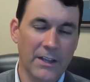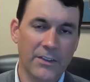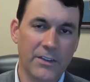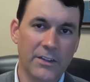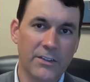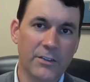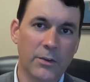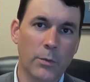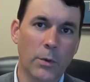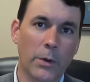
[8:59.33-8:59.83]

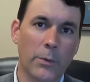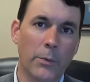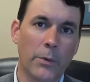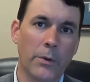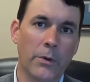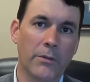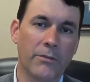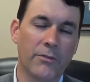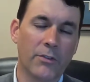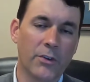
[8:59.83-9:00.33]
These are what we
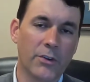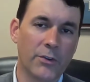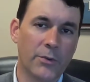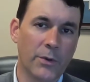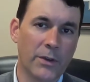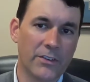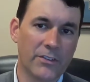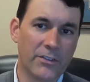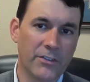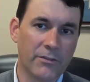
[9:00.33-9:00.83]
refer
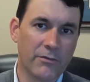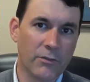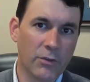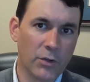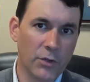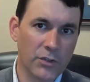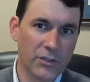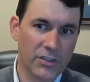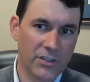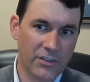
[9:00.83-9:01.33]
to as
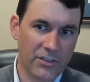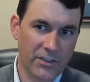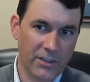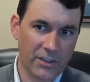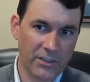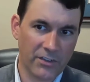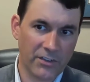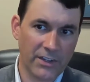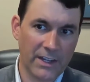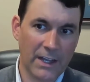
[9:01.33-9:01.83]
divergences.